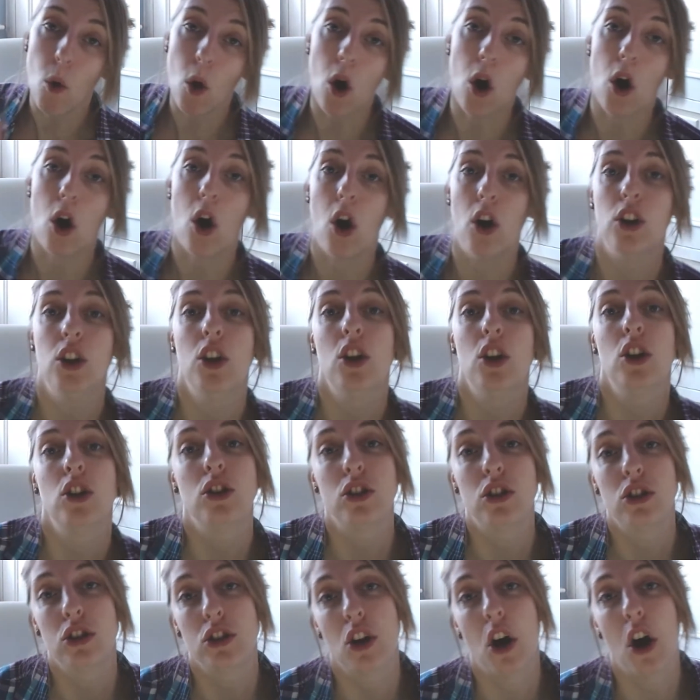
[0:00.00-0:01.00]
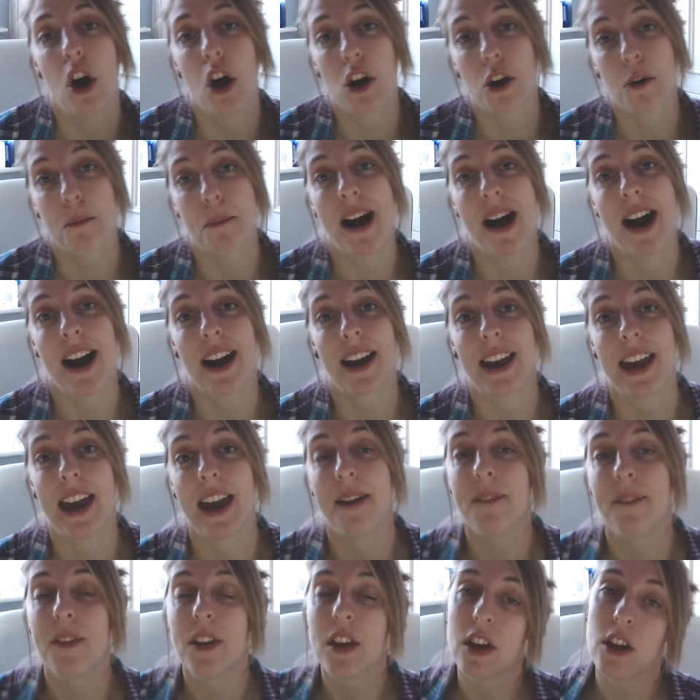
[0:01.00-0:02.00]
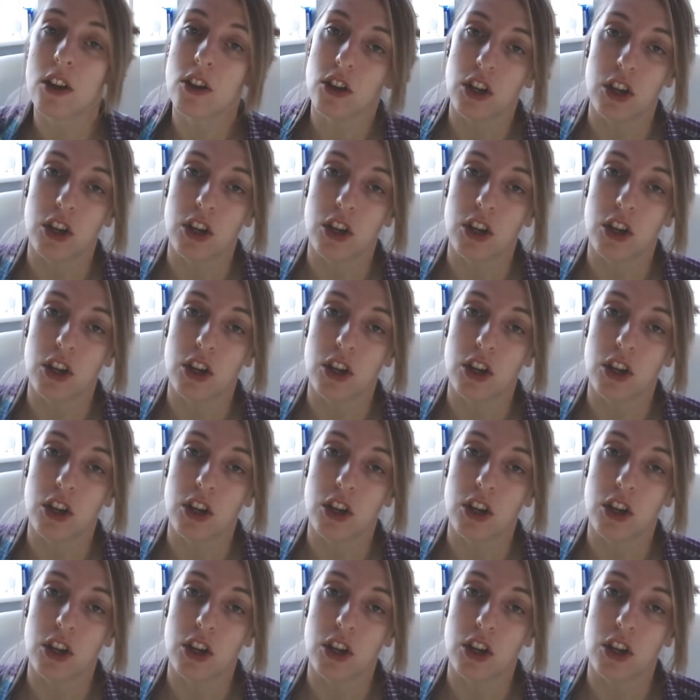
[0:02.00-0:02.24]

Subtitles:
on the Stalk market.